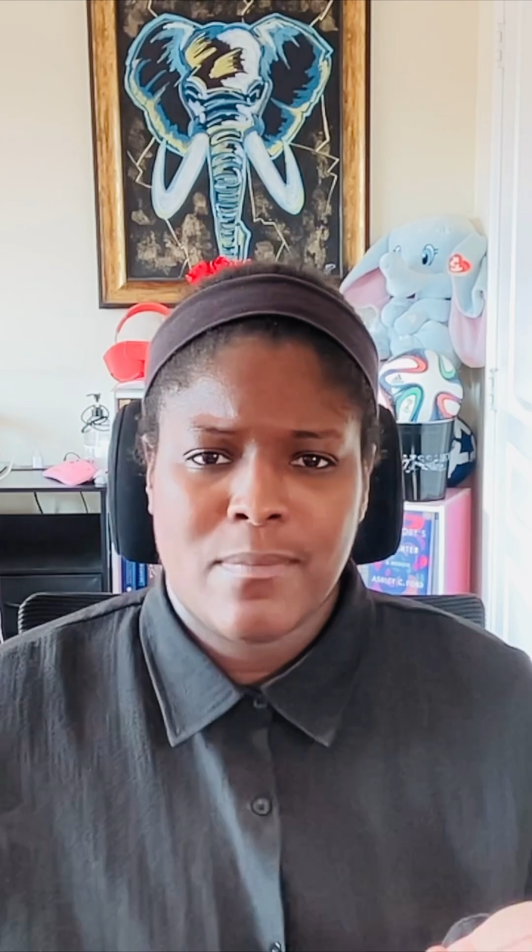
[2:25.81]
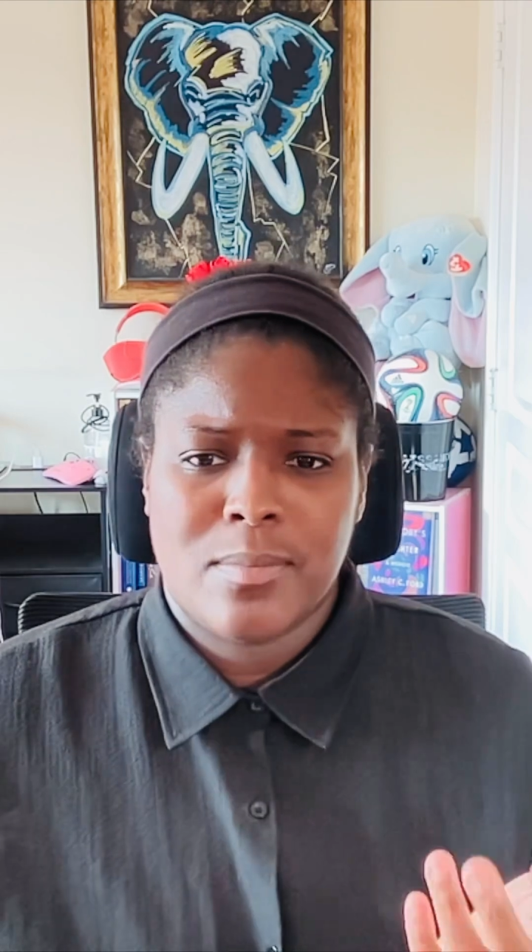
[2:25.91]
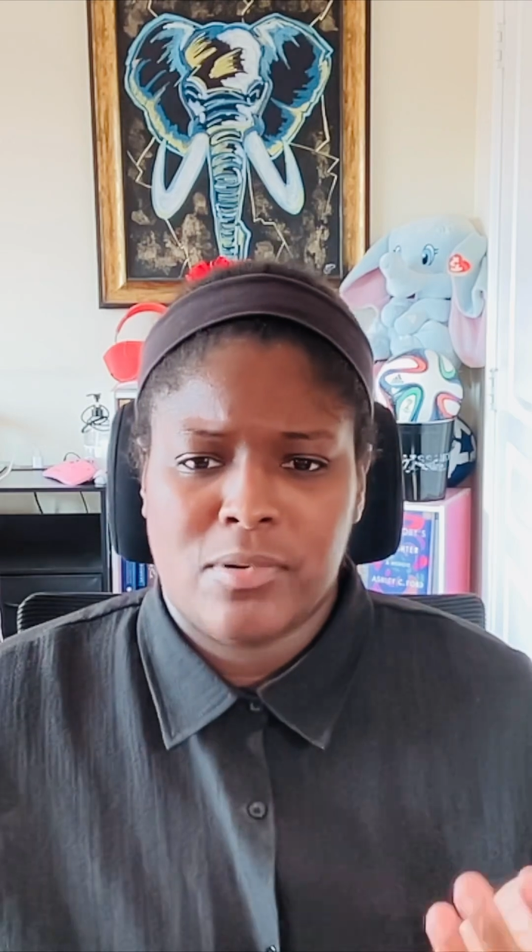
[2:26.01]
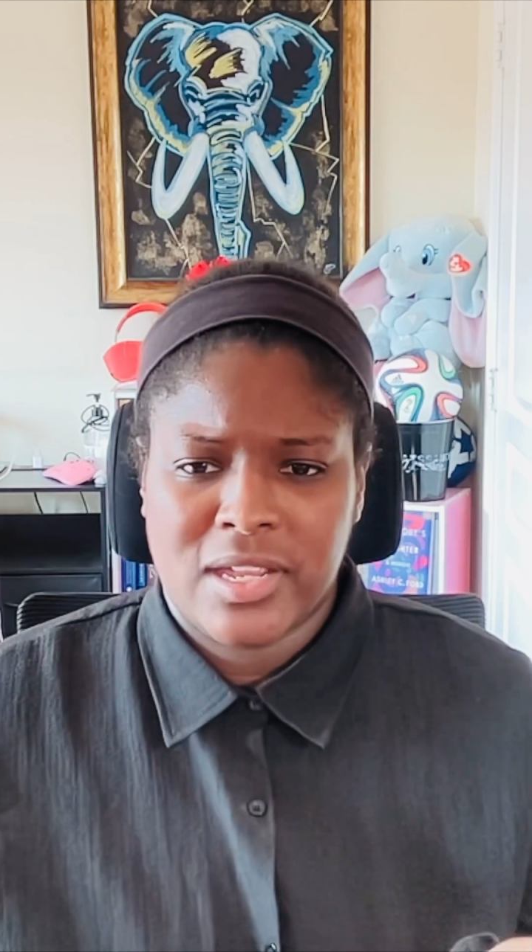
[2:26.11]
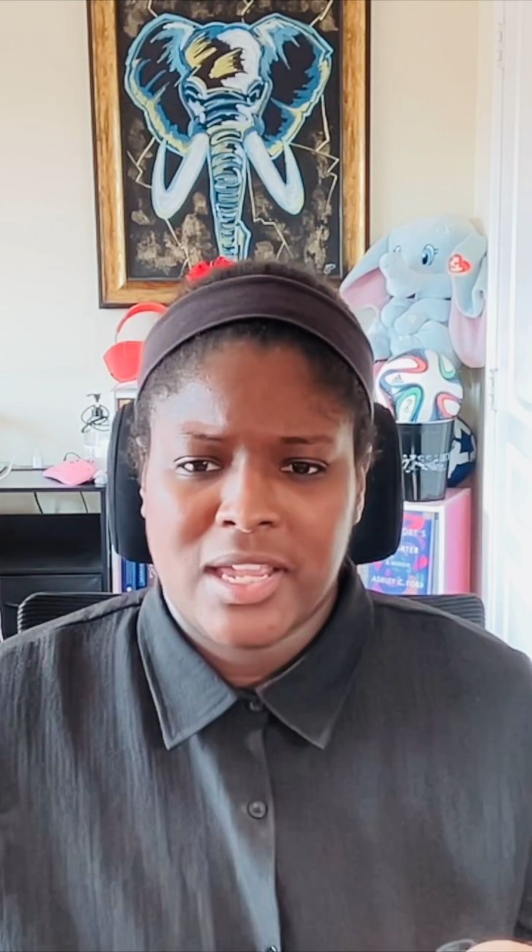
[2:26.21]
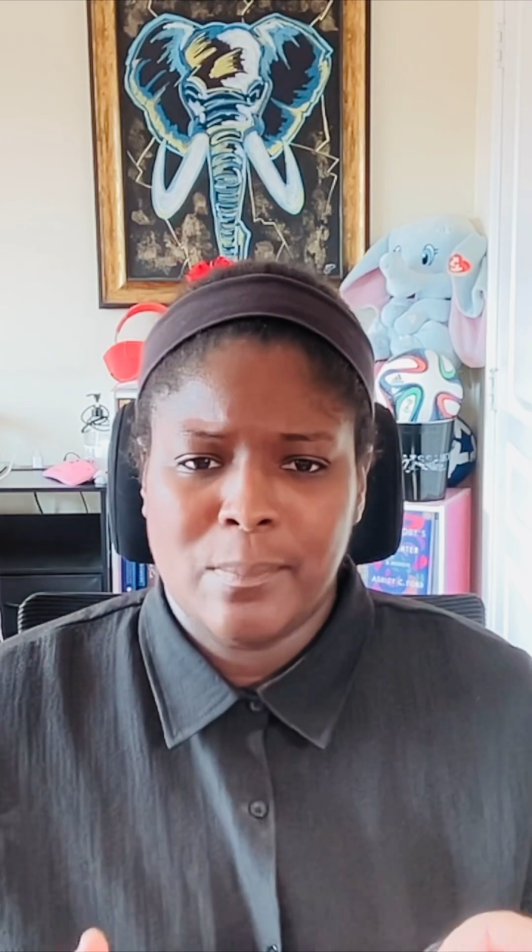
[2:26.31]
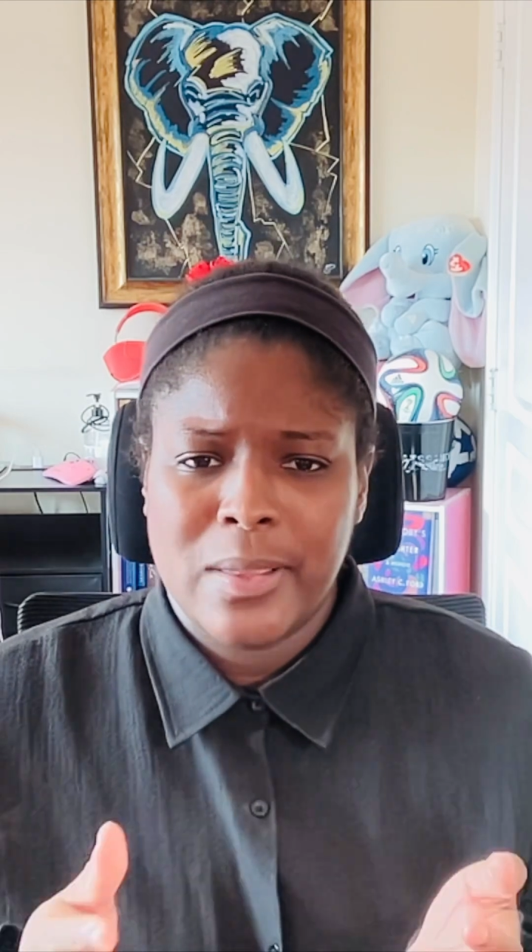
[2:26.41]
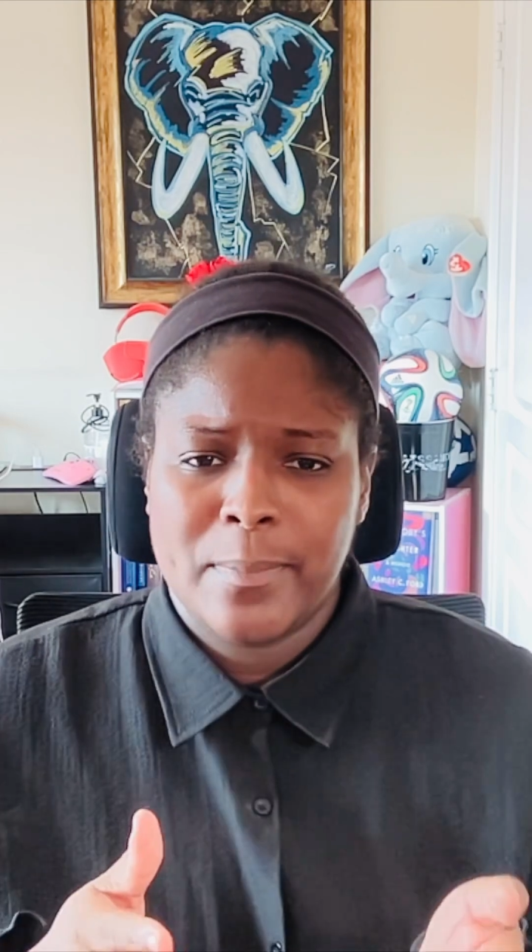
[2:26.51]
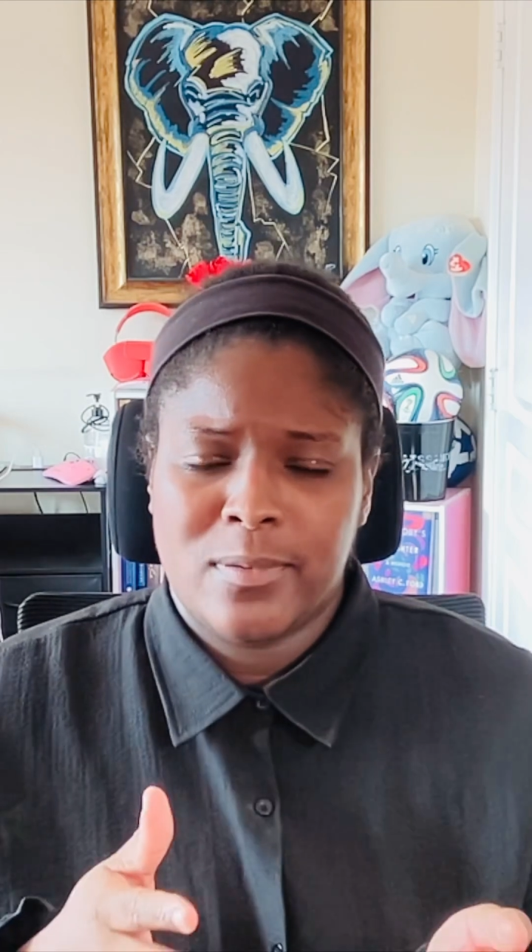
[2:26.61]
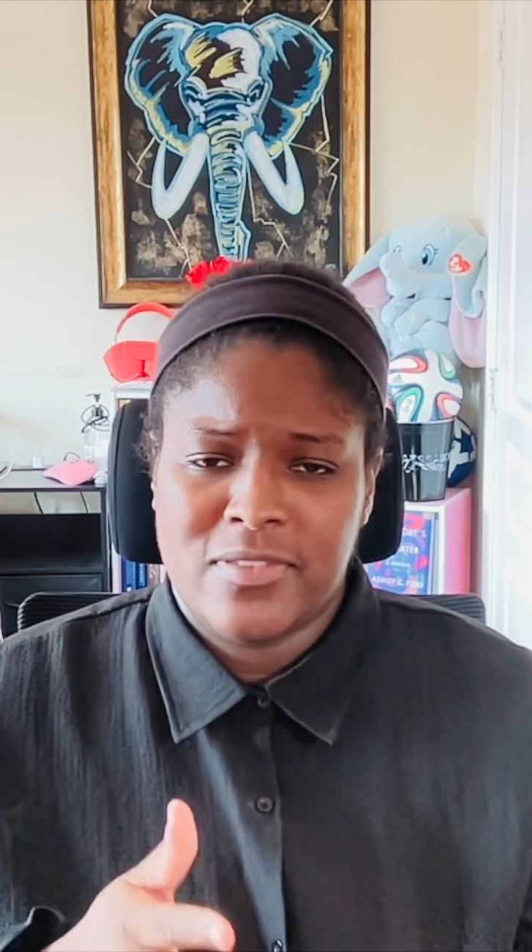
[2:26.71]
be bringing in
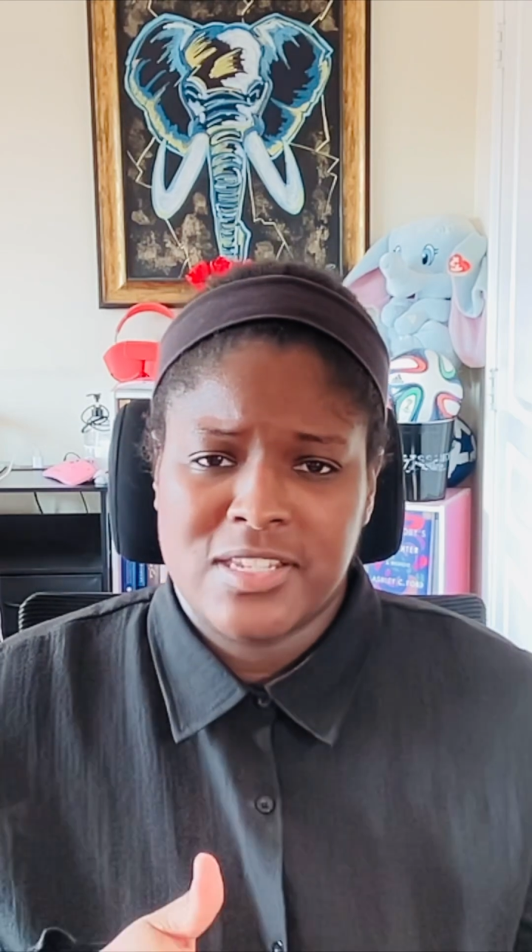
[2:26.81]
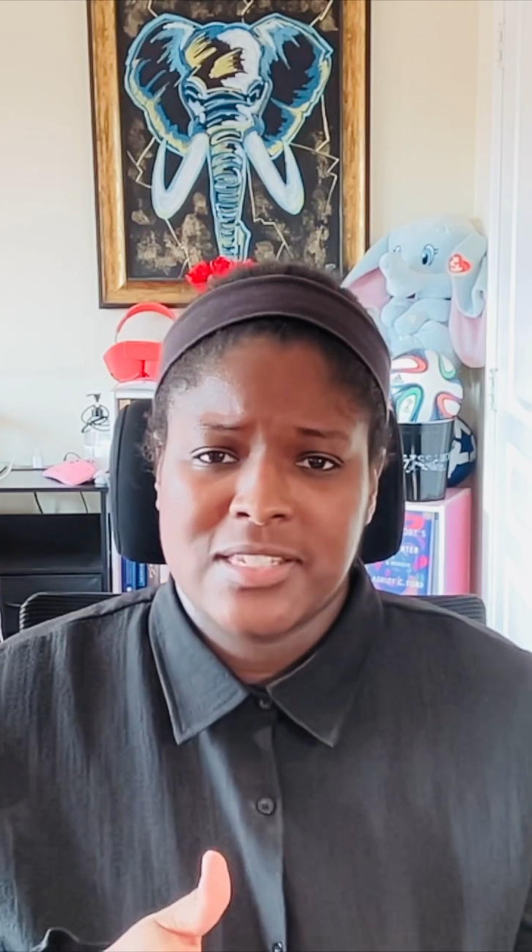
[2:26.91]
people this